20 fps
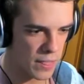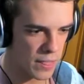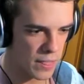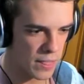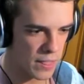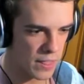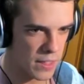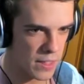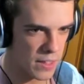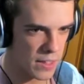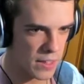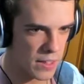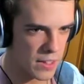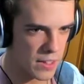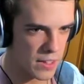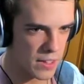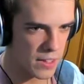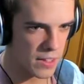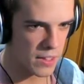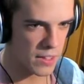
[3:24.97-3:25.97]

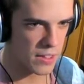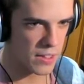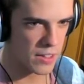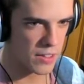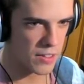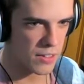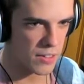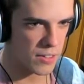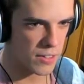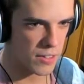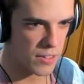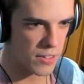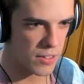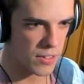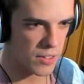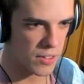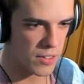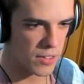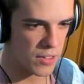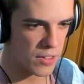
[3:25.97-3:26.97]

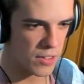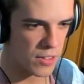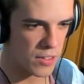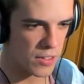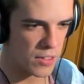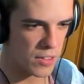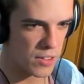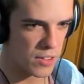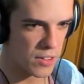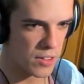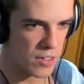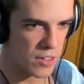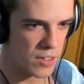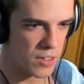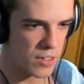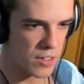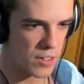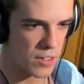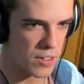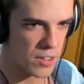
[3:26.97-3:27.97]

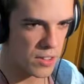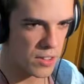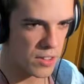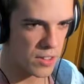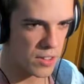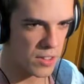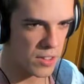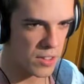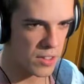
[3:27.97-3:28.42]
No one is speaking in this clip.